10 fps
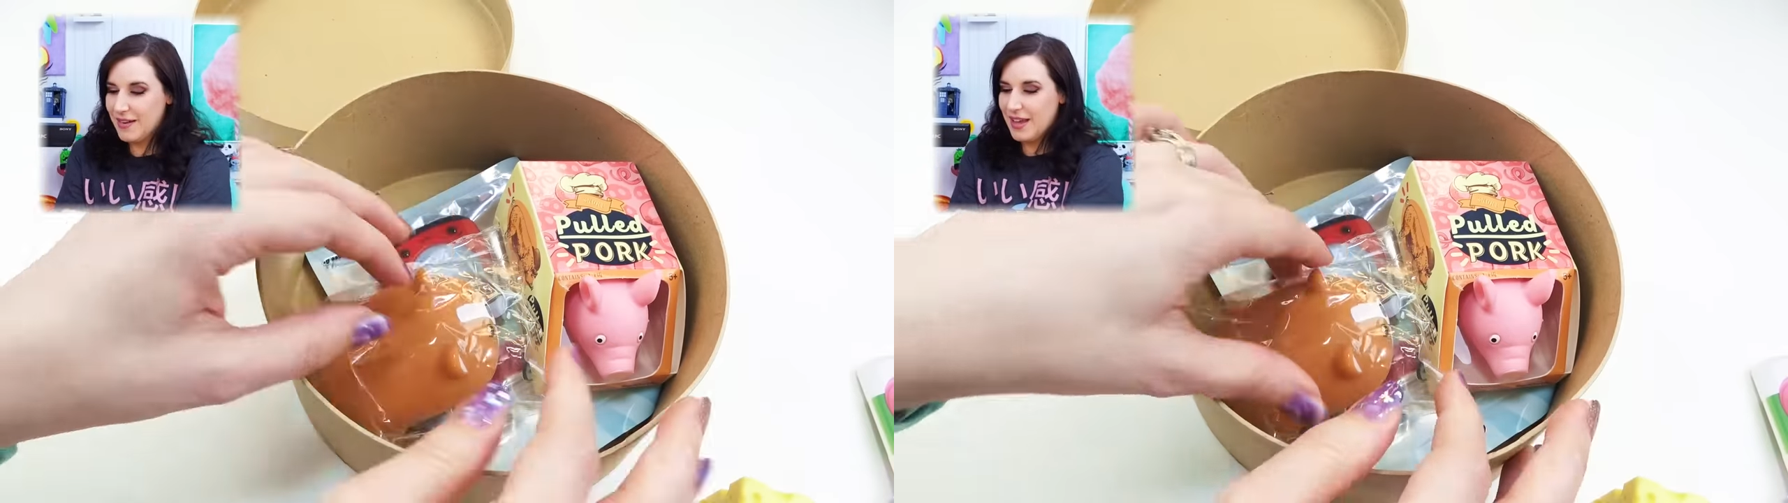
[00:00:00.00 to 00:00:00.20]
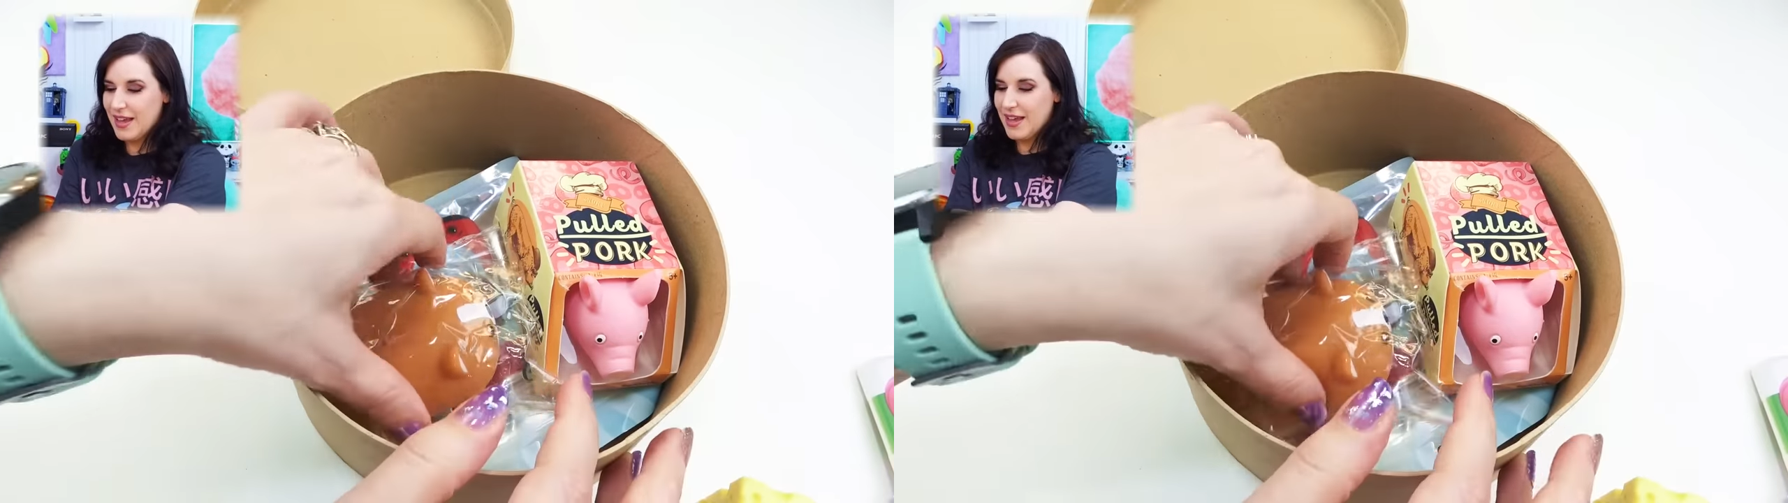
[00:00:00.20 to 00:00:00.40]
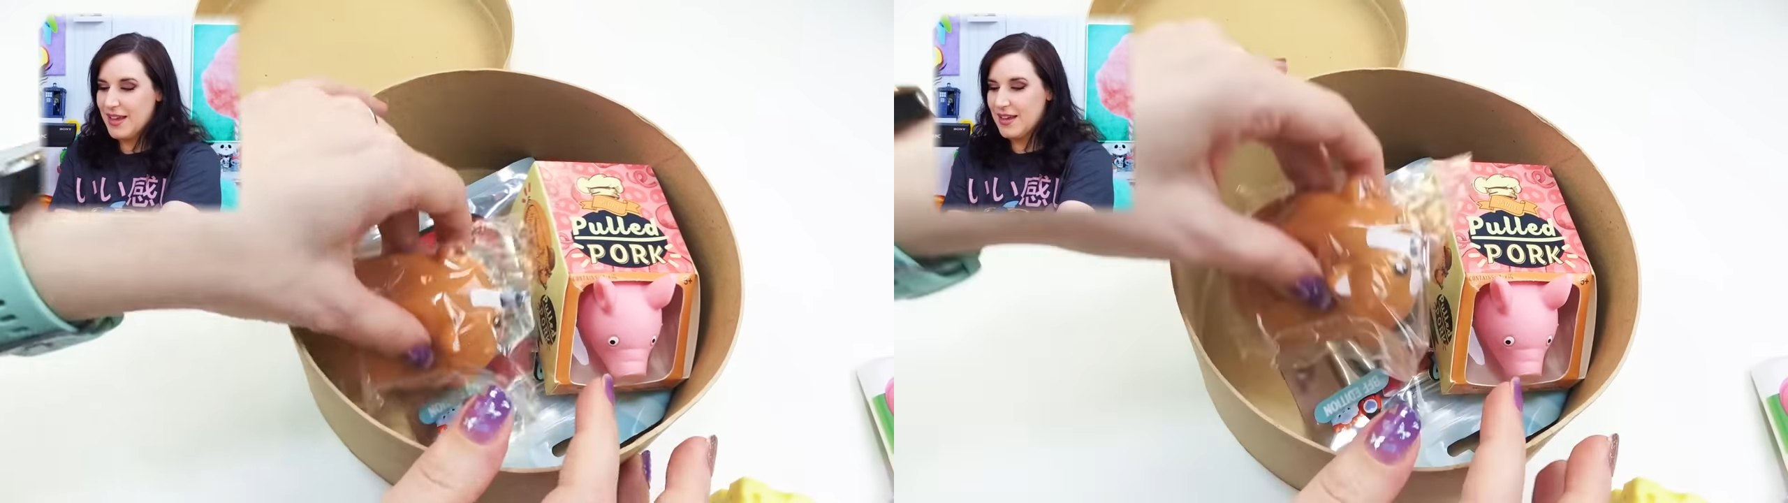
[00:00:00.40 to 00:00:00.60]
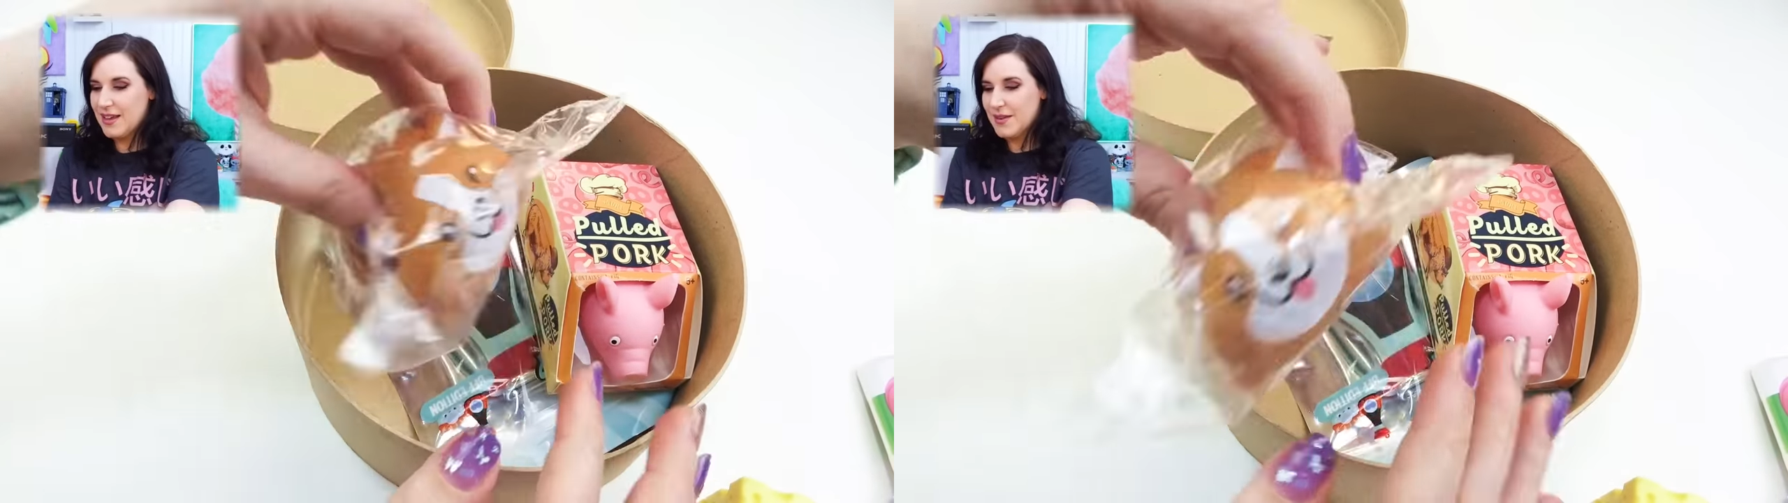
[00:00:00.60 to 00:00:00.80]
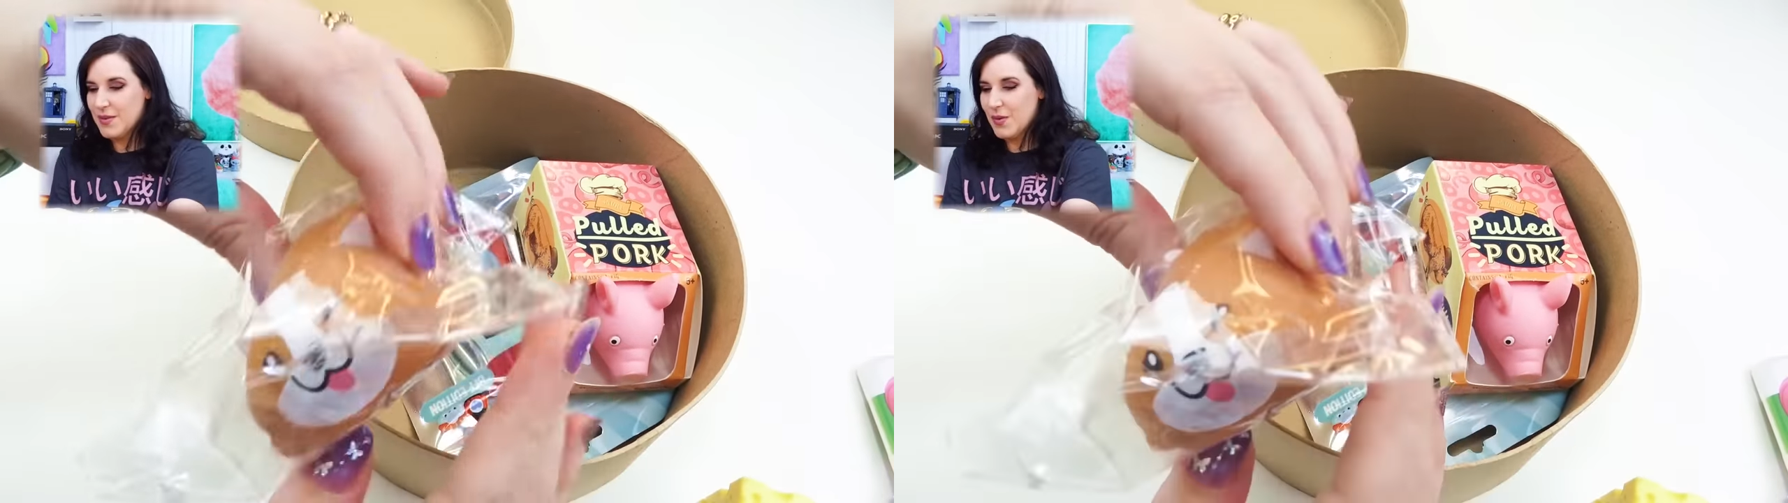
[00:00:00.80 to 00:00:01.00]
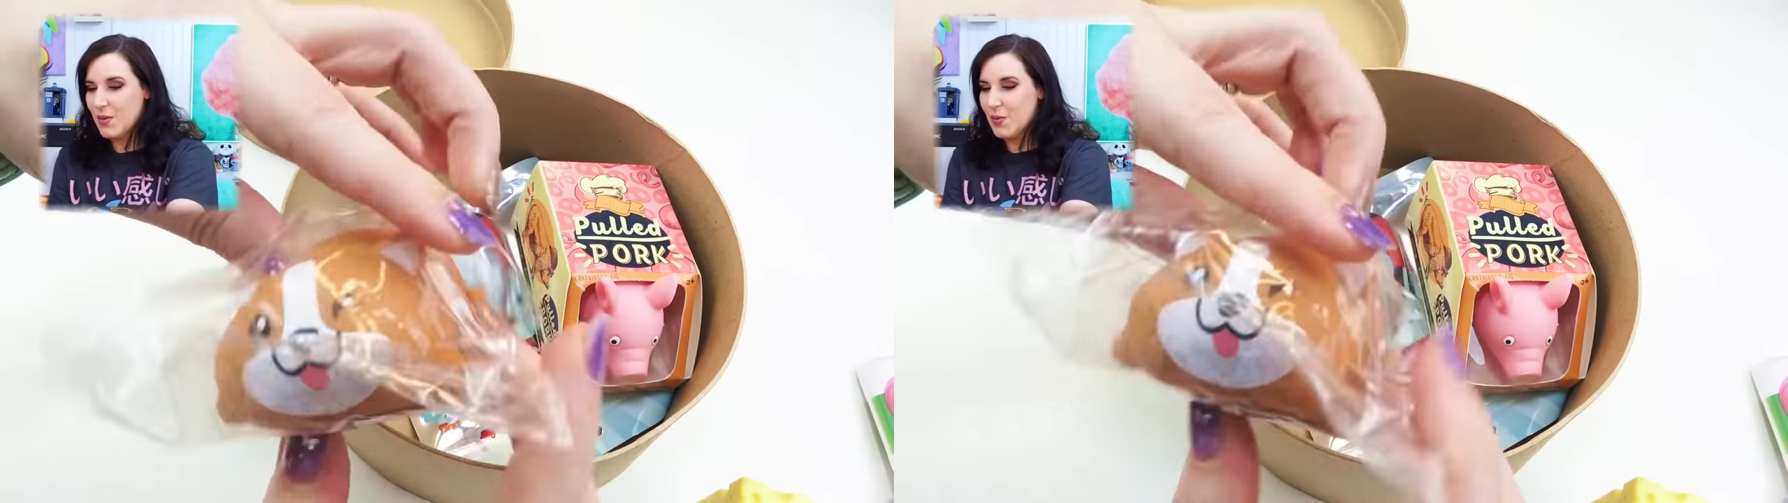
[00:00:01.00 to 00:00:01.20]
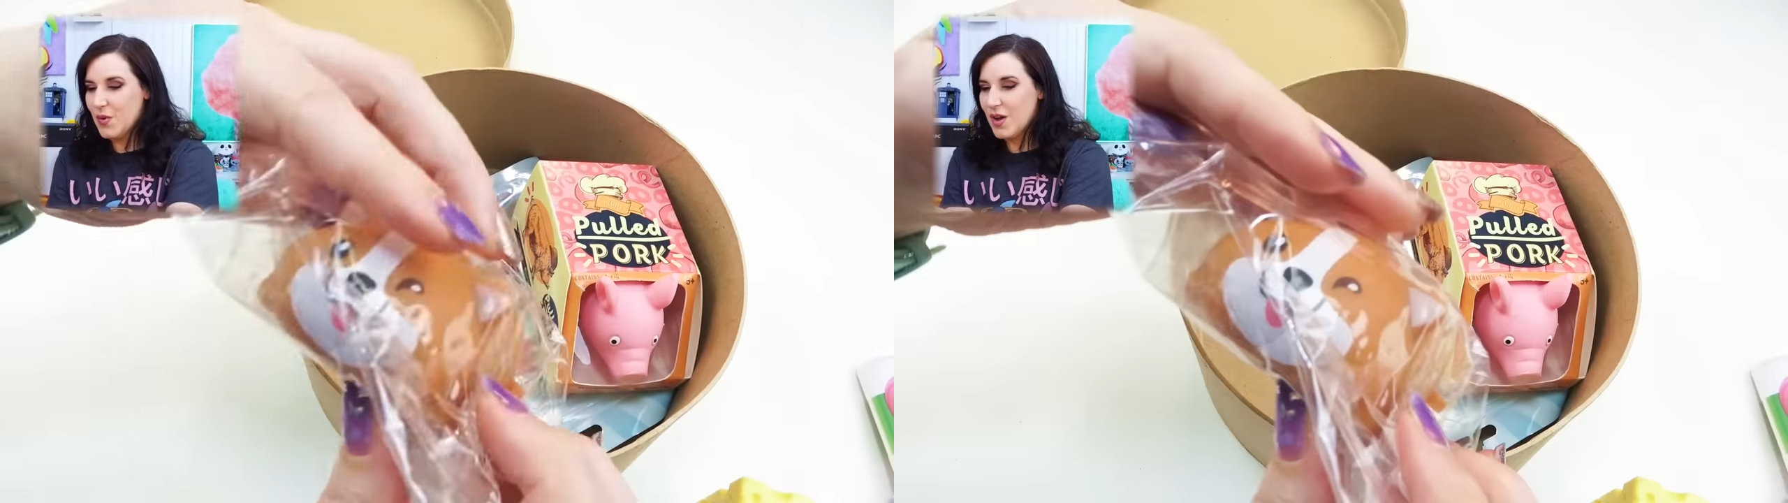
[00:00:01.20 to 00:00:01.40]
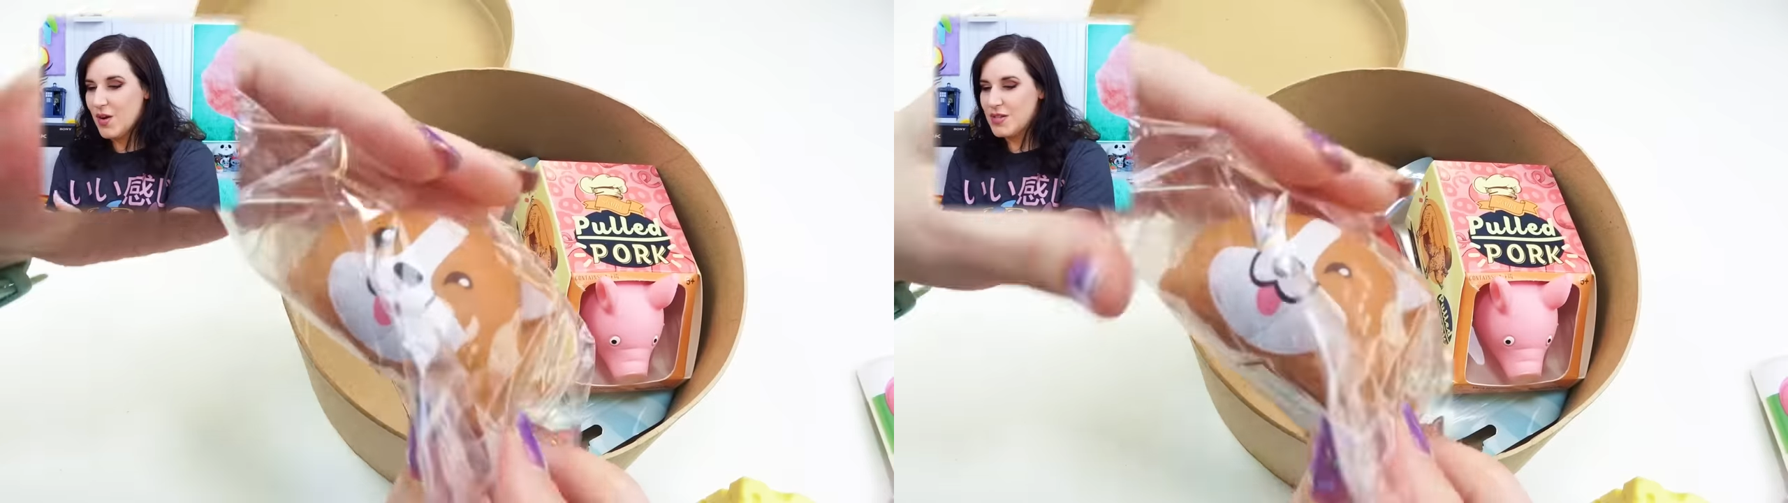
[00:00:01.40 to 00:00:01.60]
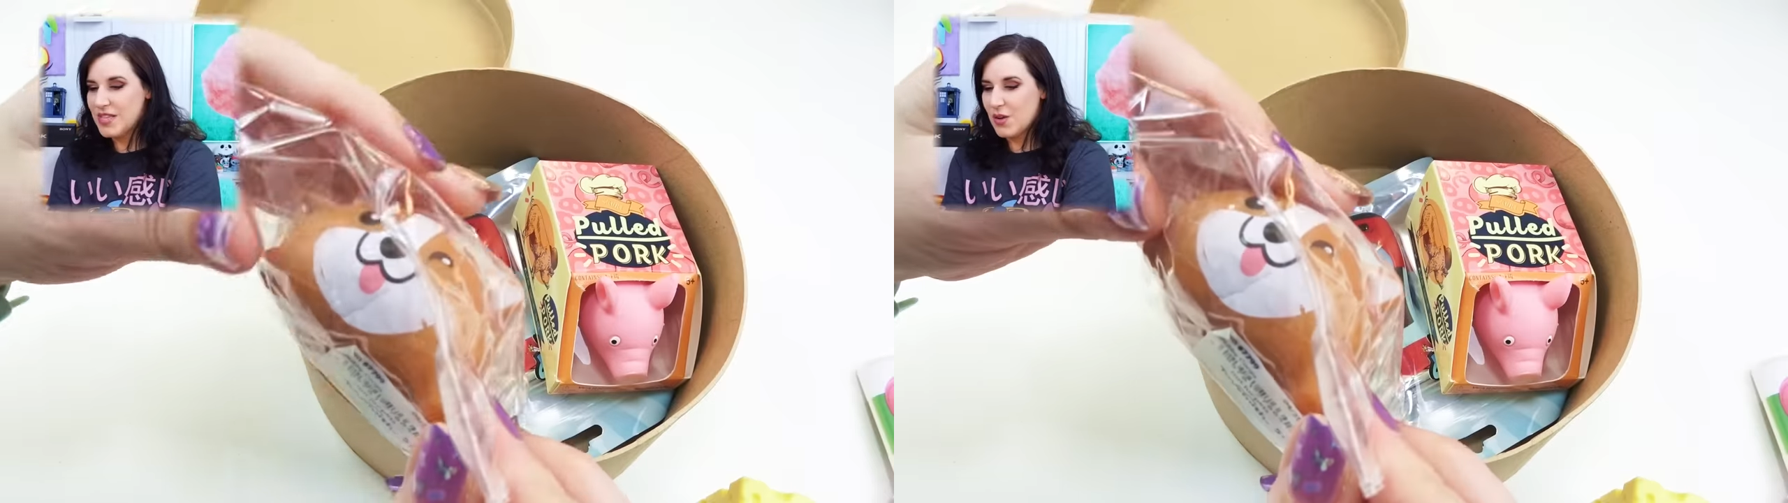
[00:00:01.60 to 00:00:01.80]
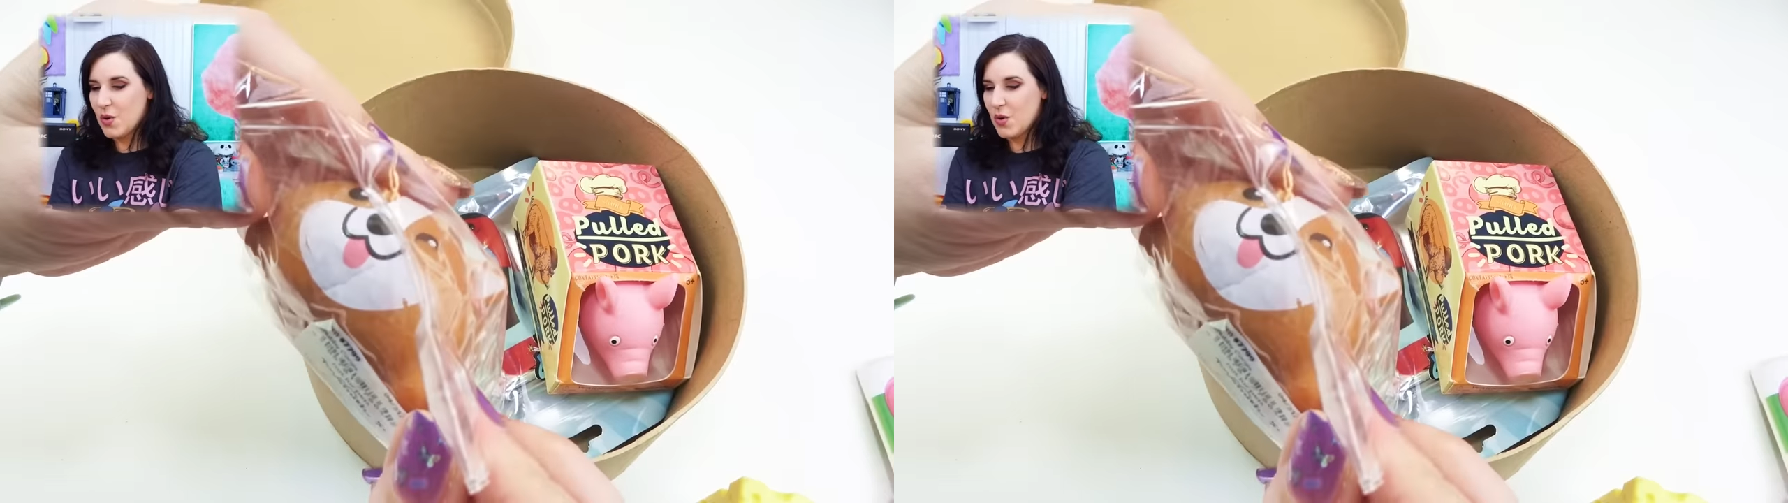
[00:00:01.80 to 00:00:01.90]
Okay. Oh, is it a